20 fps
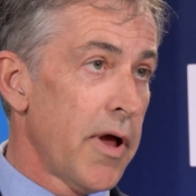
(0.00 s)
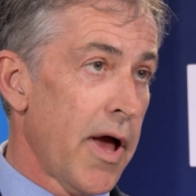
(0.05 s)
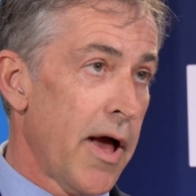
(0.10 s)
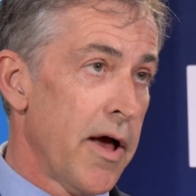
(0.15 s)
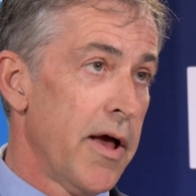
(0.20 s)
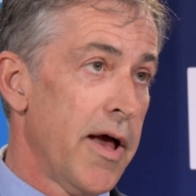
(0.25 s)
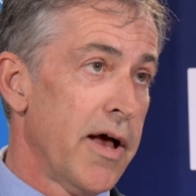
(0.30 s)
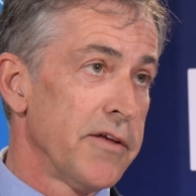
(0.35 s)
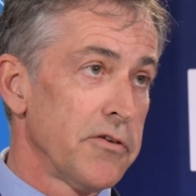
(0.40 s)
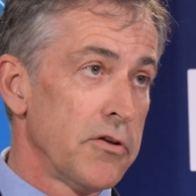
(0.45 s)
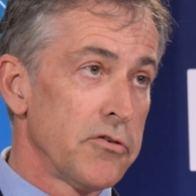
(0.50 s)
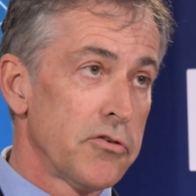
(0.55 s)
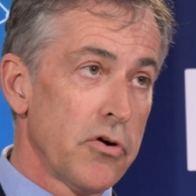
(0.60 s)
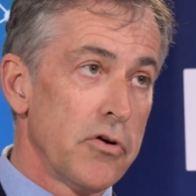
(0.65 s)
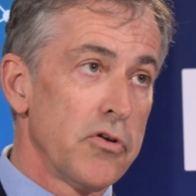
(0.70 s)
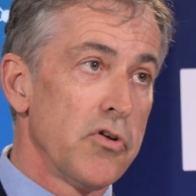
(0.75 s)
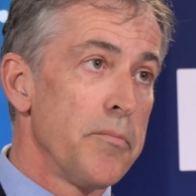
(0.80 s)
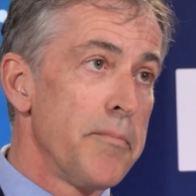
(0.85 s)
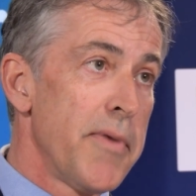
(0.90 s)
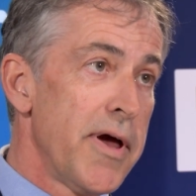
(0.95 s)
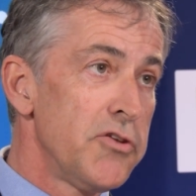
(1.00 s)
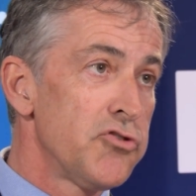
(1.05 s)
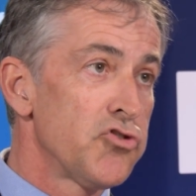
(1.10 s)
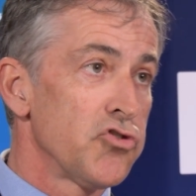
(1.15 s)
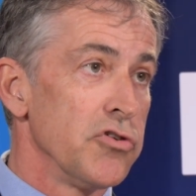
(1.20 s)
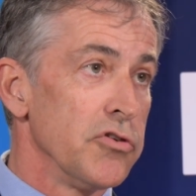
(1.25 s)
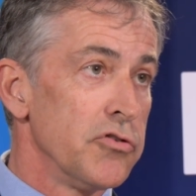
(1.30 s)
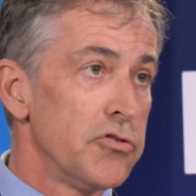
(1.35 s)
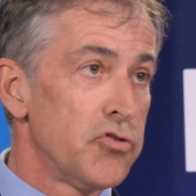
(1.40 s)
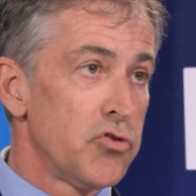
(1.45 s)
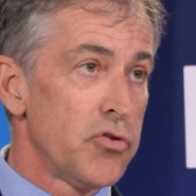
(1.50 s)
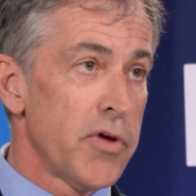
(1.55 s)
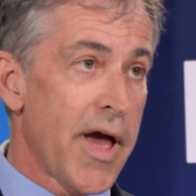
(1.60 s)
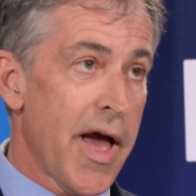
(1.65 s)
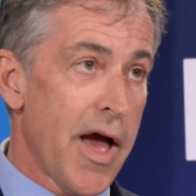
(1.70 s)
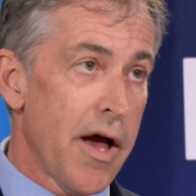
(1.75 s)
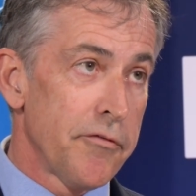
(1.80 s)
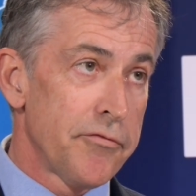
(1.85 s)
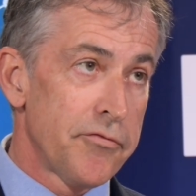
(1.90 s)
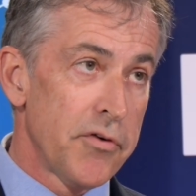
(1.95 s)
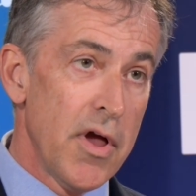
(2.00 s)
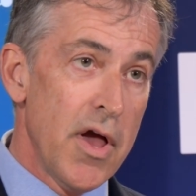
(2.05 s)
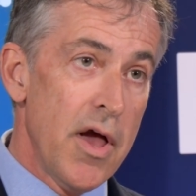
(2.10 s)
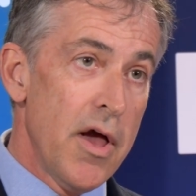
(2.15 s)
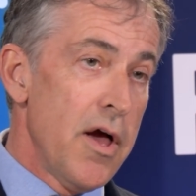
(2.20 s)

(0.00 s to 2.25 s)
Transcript: As Antonio mentioned, you have